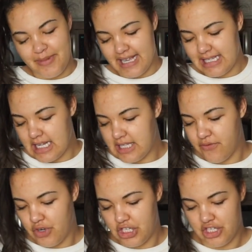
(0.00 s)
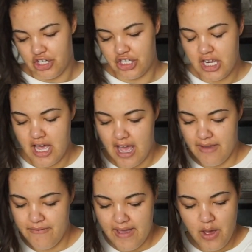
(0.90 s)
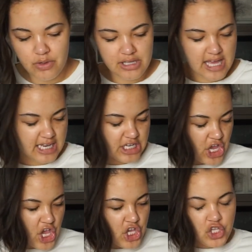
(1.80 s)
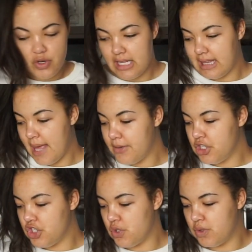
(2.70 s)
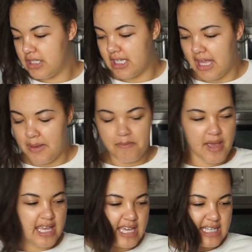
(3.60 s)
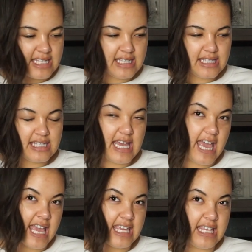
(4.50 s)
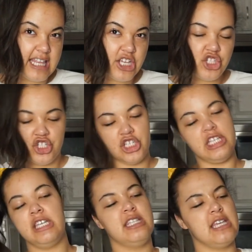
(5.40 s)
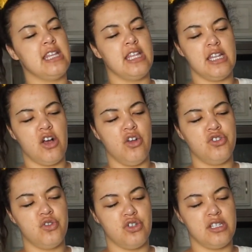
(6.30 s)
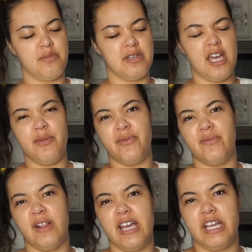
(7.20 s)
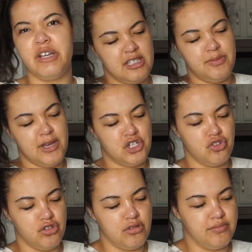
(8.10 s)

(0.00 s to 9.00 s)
my extensive research, I found that you need lemon juice to like make it tangy like cheese, and then also there's some type of like special